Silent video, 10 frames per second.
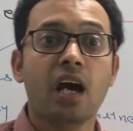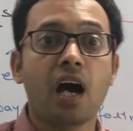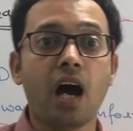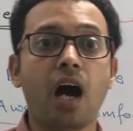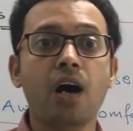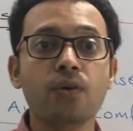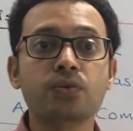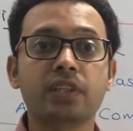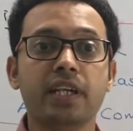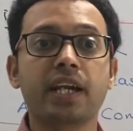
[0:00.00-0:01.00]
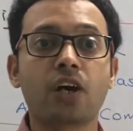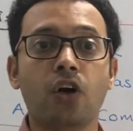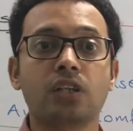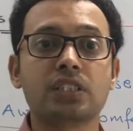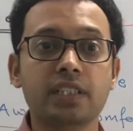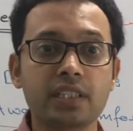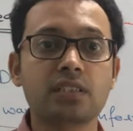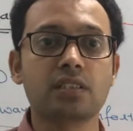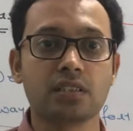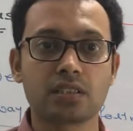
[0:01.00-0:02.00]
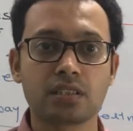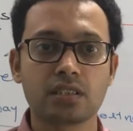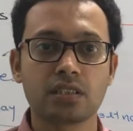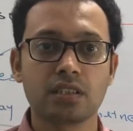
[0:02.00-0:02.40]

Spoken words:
how they cause a disease?